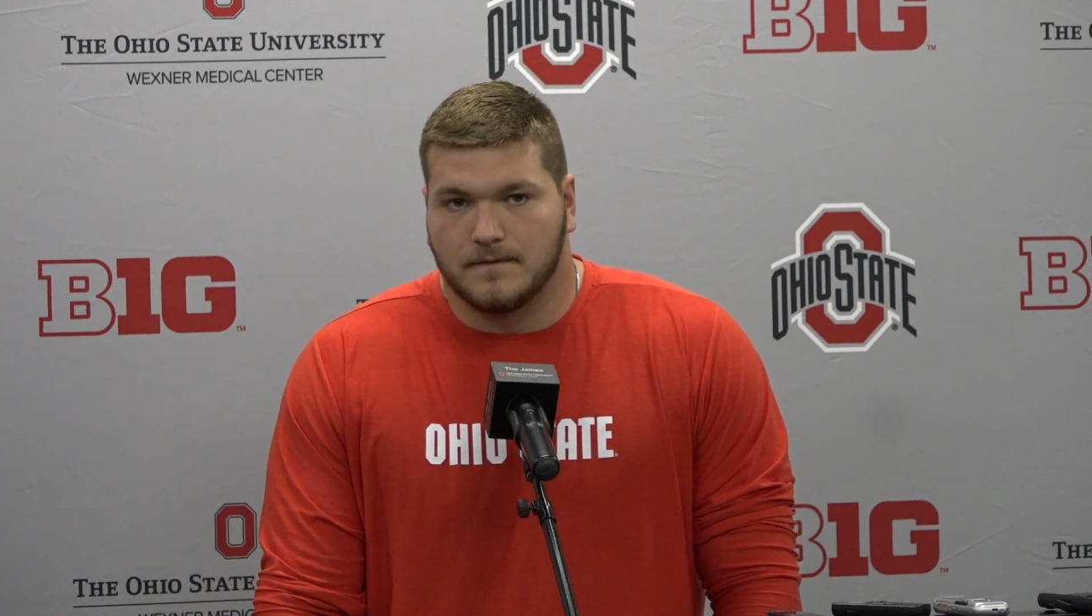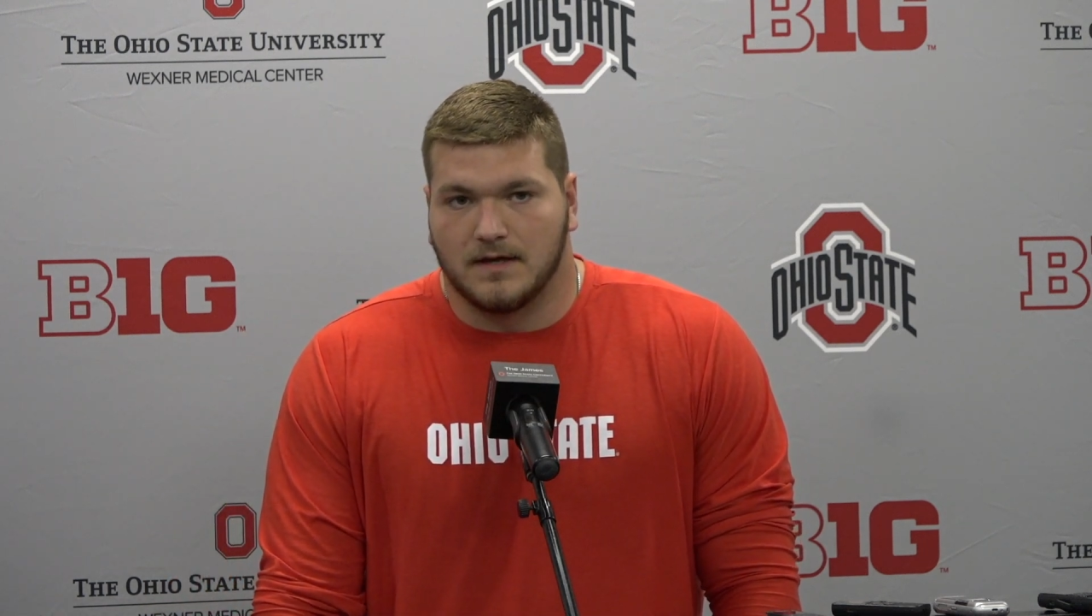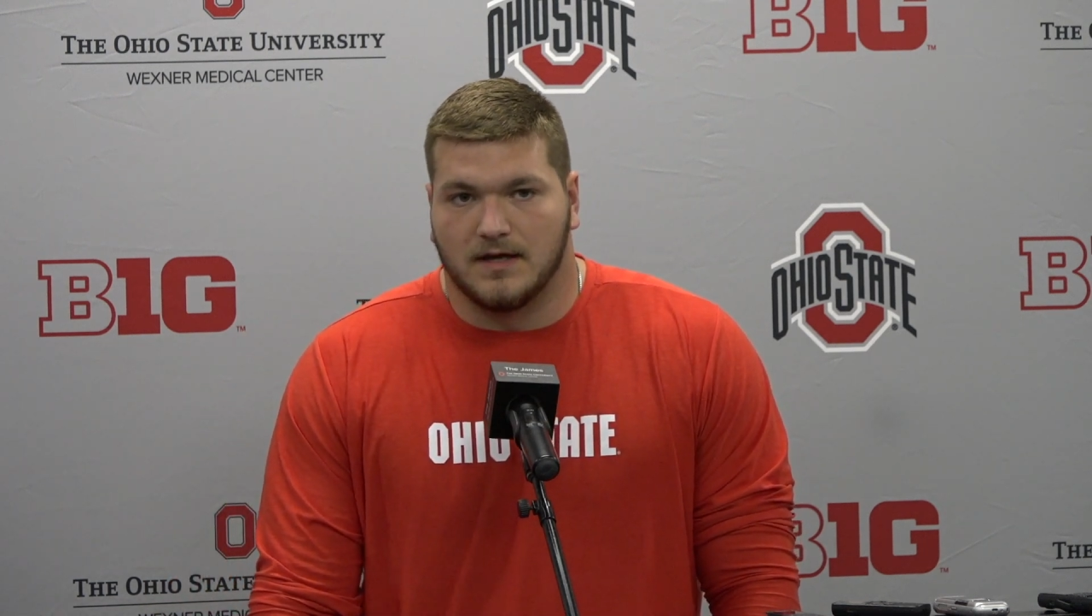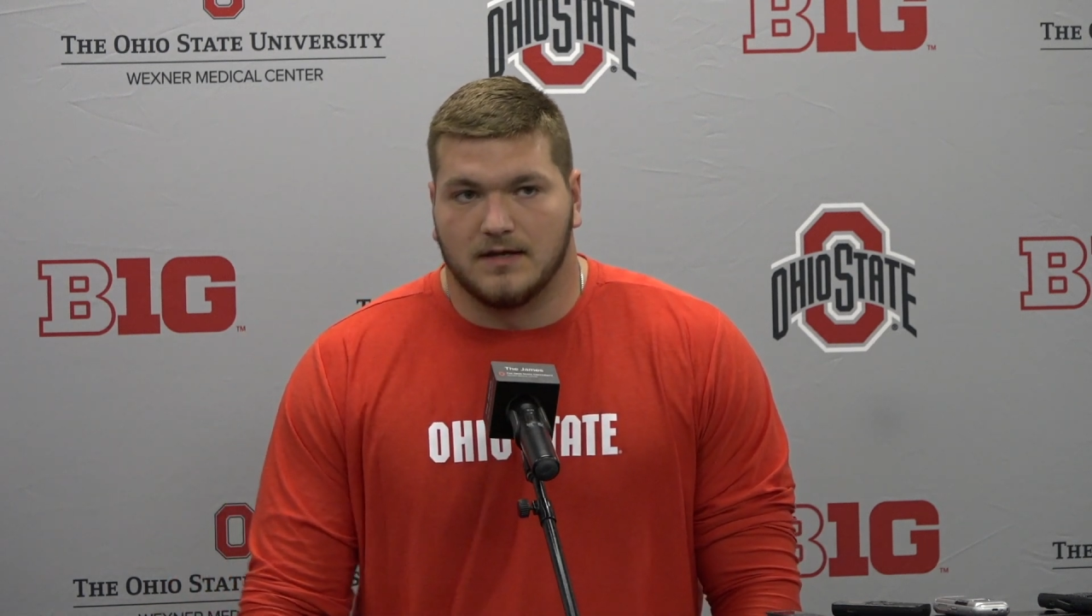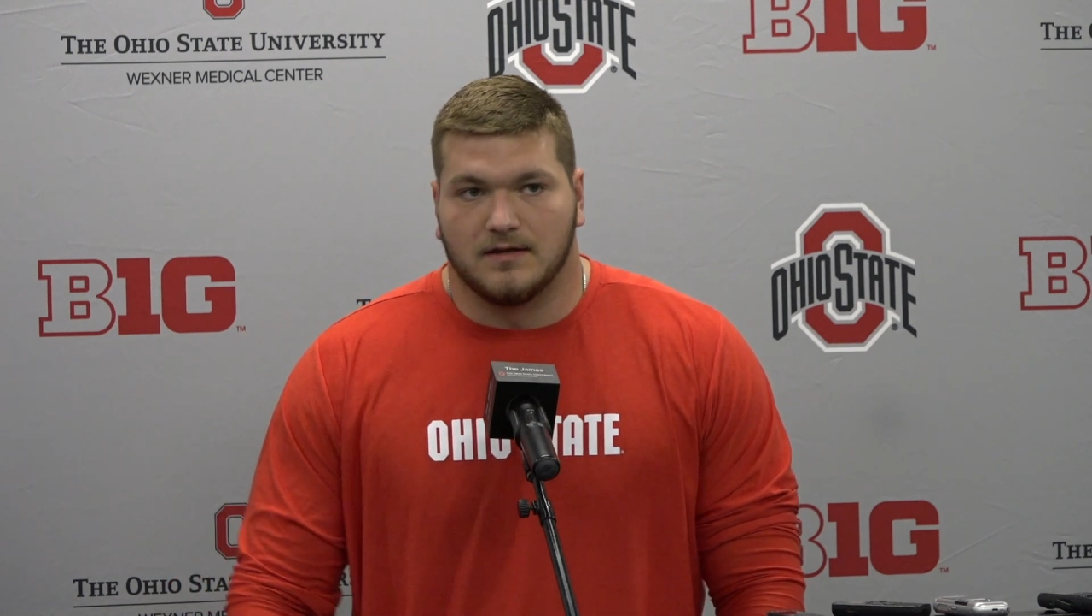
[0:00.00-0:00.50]

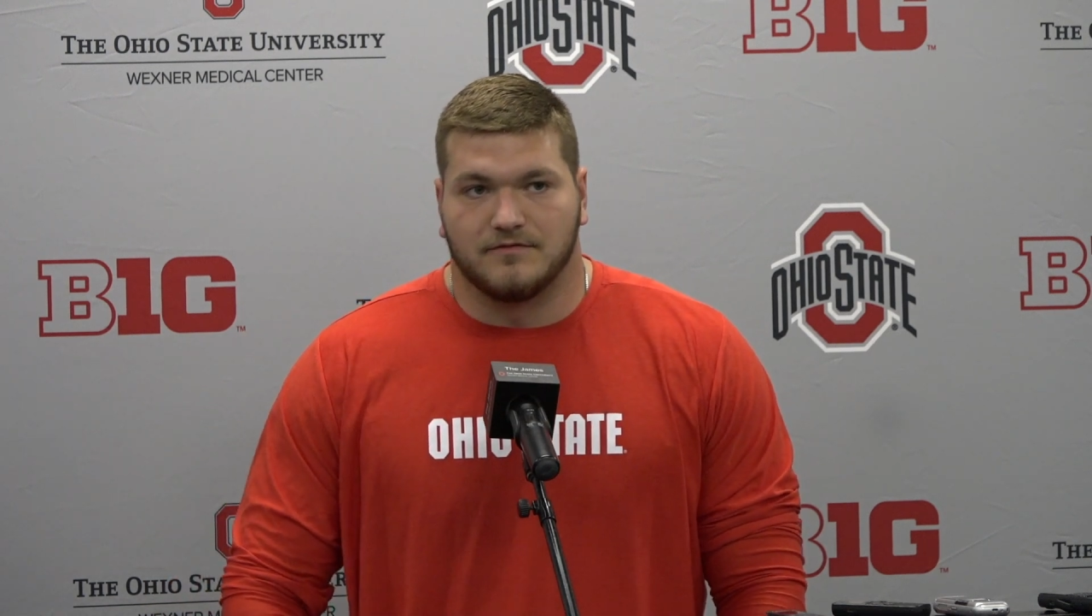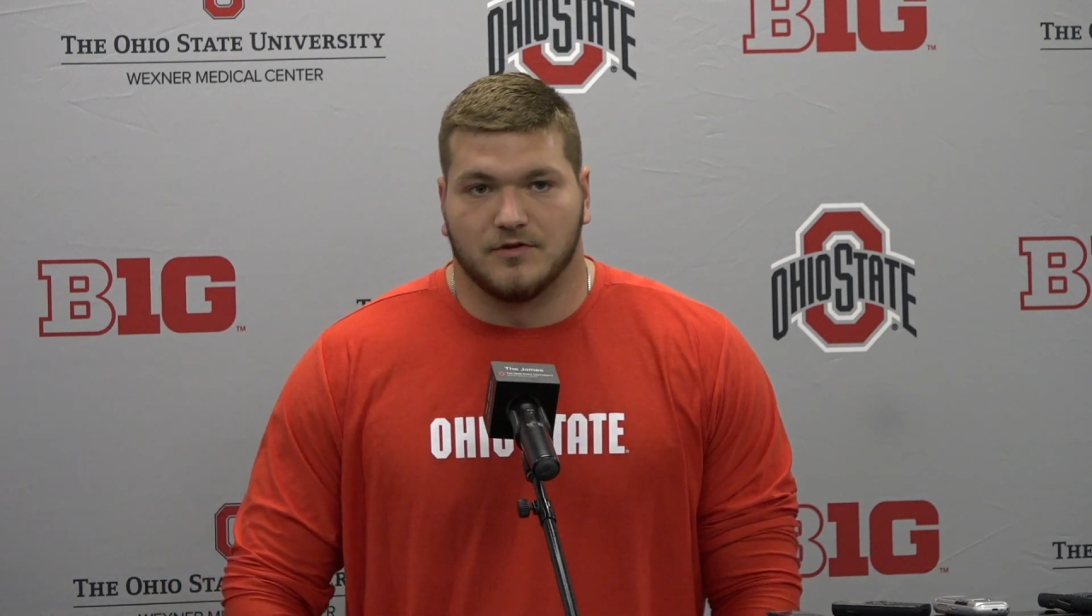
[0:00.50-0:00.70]
if